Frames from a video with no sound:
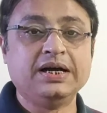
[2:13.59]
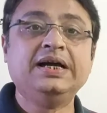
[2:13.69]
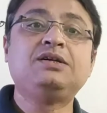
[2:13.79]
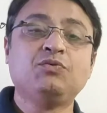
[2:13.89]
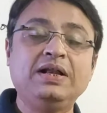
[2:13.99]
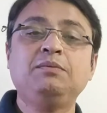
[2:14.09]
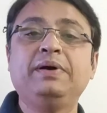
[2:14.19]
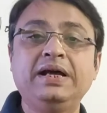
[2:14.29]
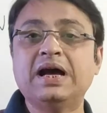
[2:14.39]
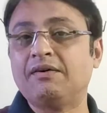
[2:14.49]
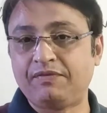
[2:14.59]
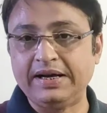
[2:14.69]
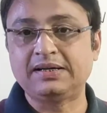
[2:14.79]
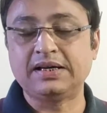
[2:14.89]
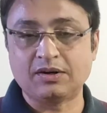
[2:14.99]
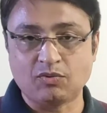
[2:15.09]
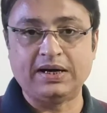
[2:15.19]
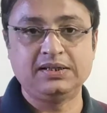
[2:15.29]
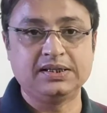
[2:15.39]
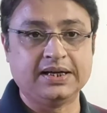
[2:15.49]
it will be a vector
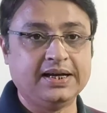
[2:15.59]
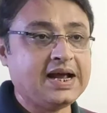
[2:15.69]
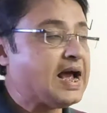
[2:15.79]
quantity.